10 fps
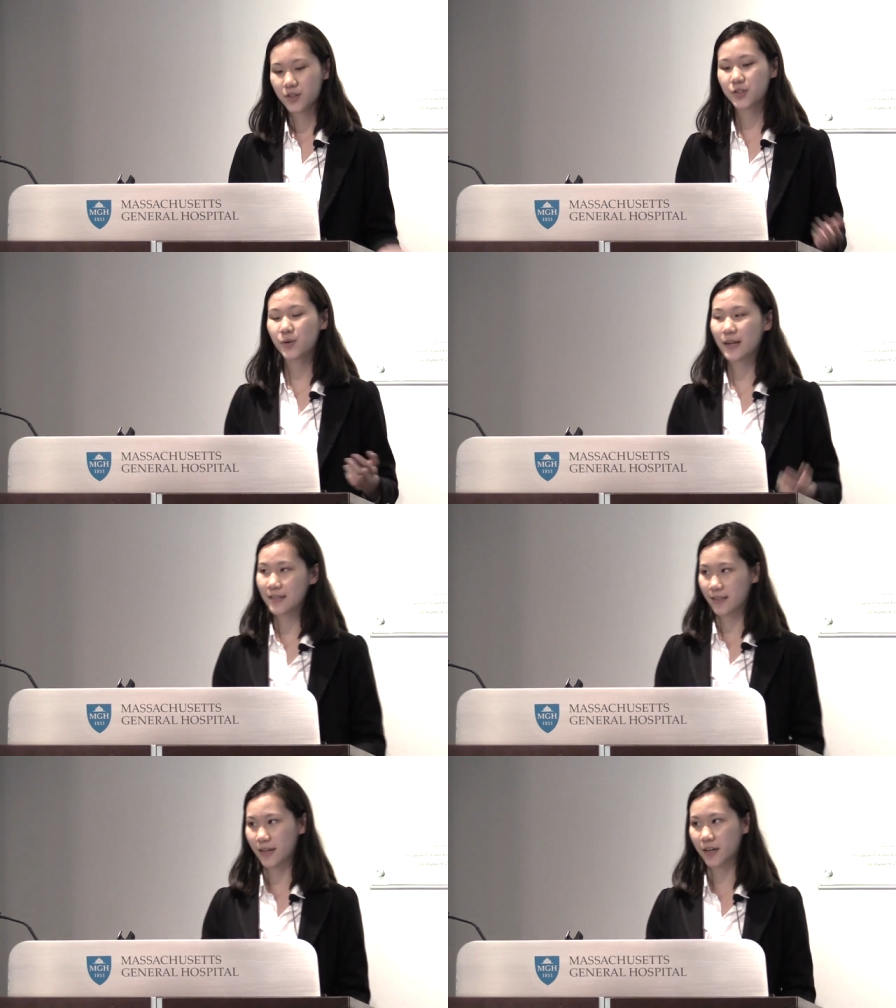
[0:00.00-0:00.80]
Two
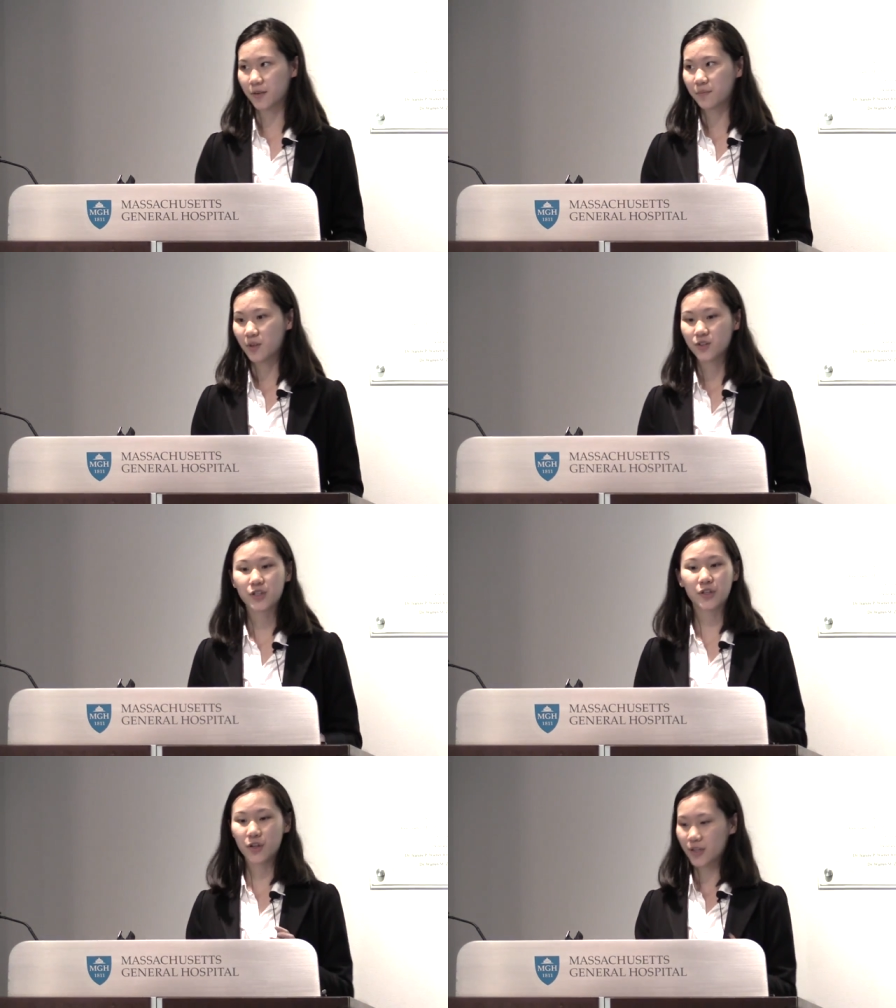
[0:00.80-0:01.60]
days later,
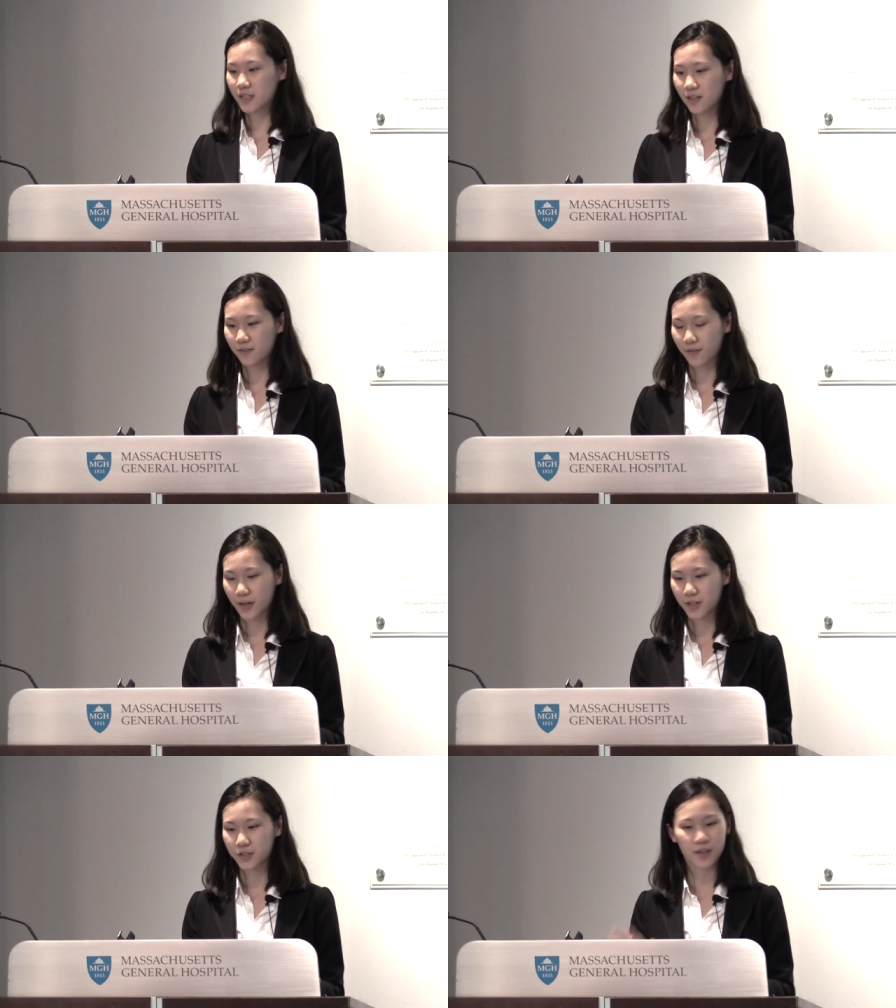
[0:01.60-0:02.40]
she looks in the
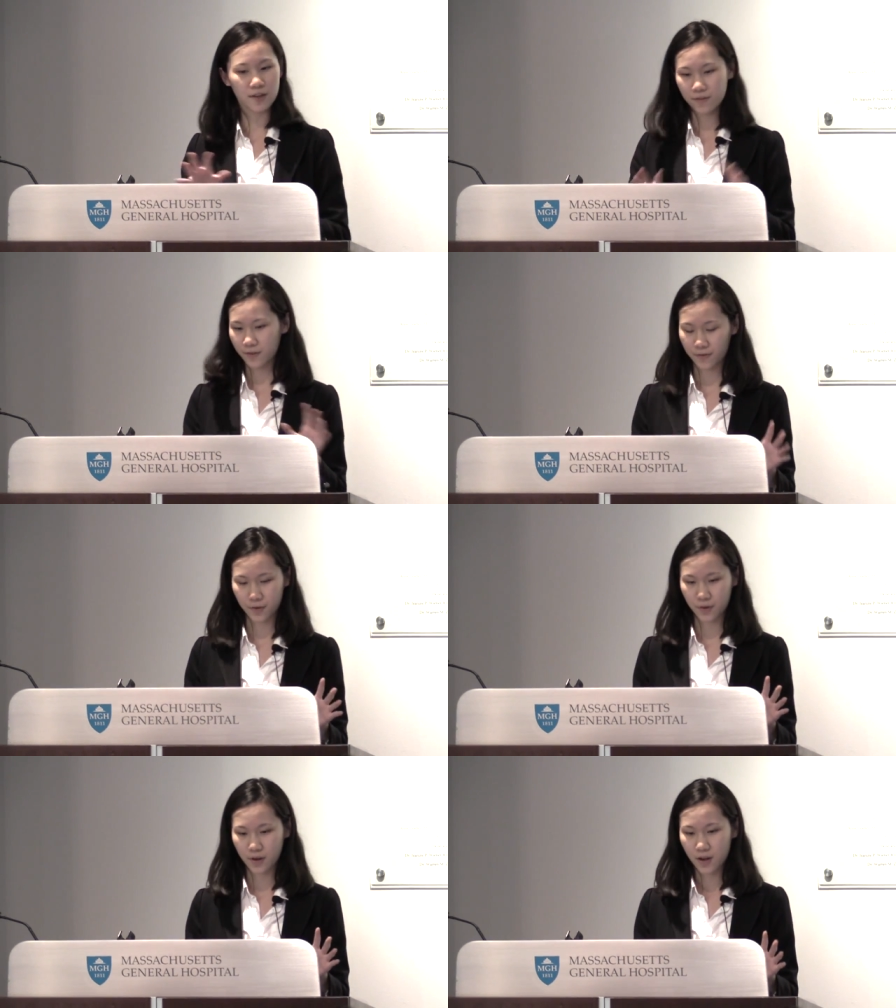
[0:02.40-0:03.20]
fridge looking for
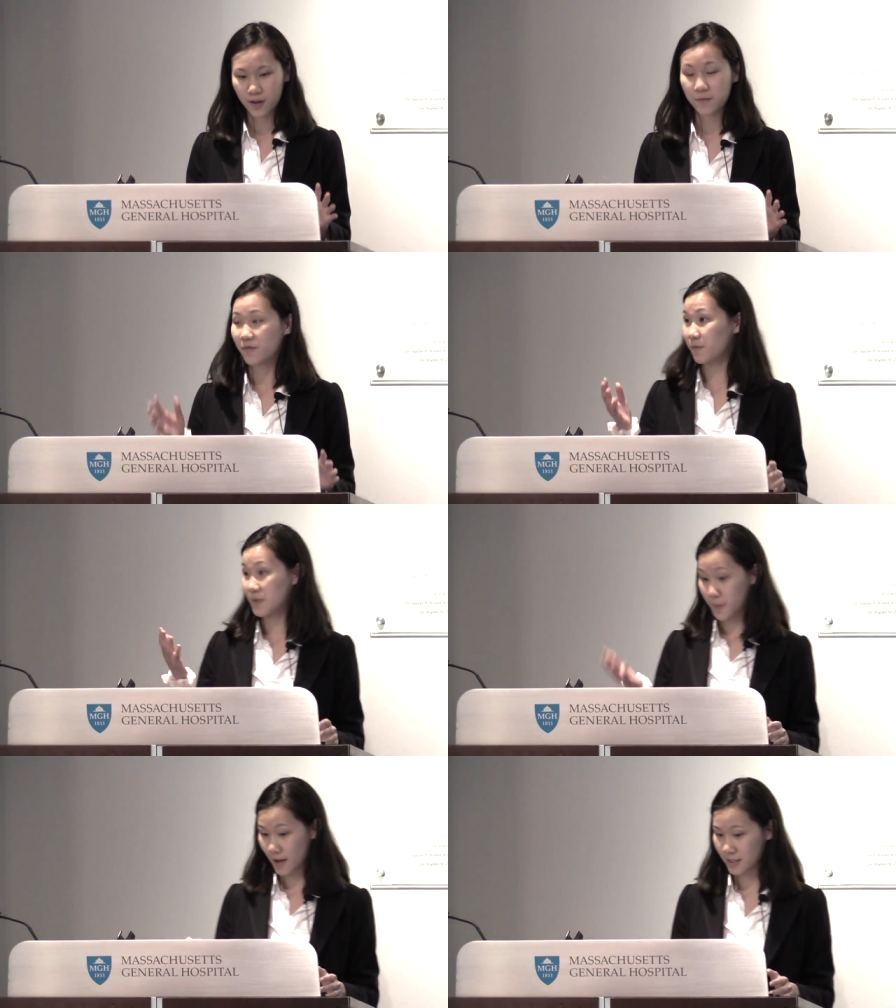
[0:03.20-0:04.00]
food,
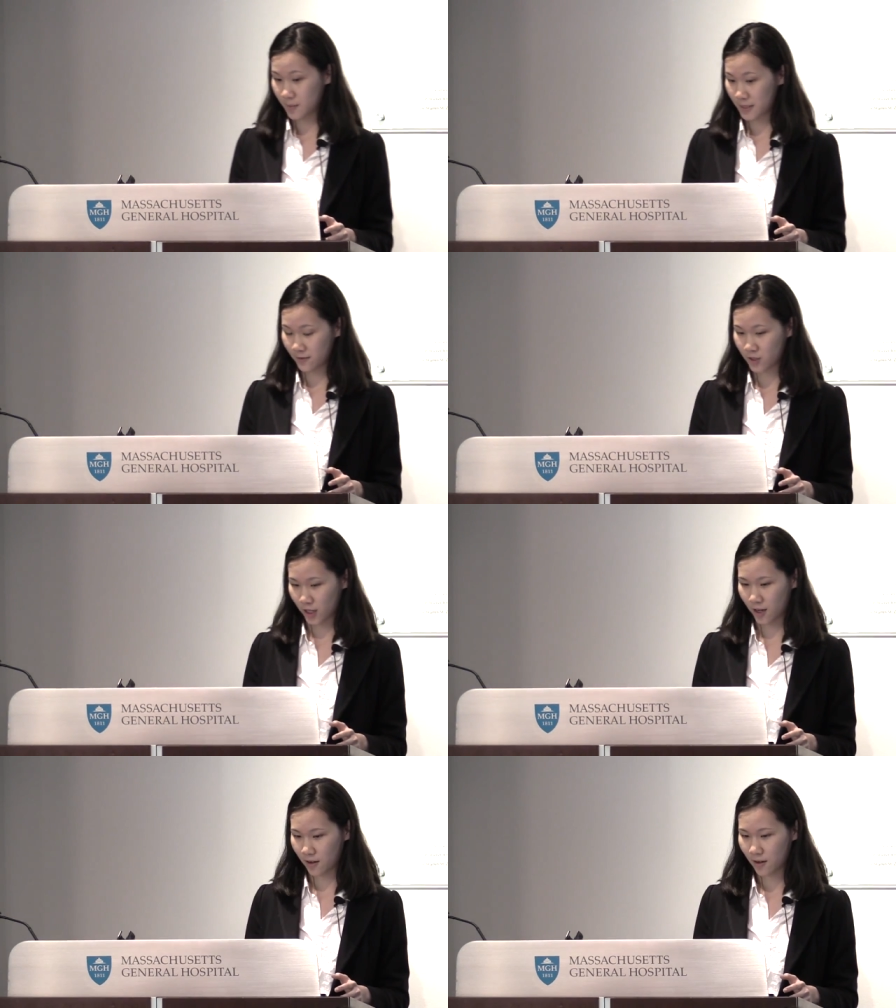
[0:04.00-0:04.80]
spots the piece of
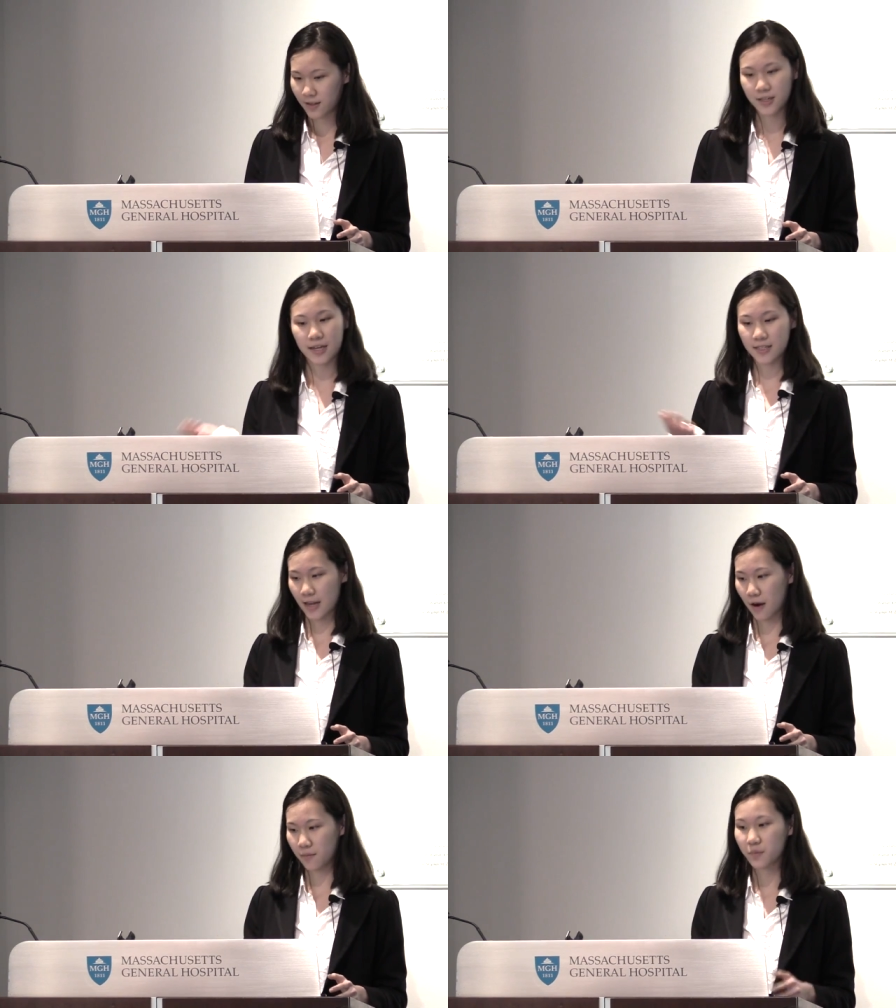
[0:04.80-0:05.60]
chicken, takes
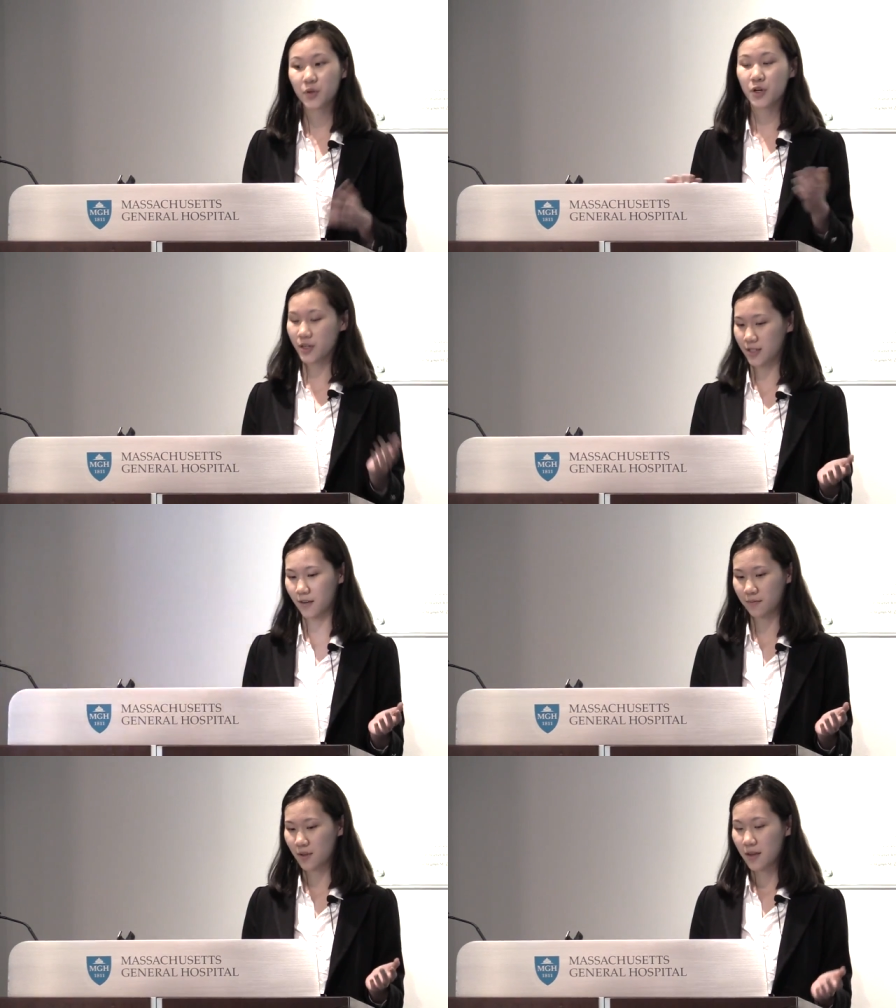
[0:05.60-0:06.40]
it out, cooks it.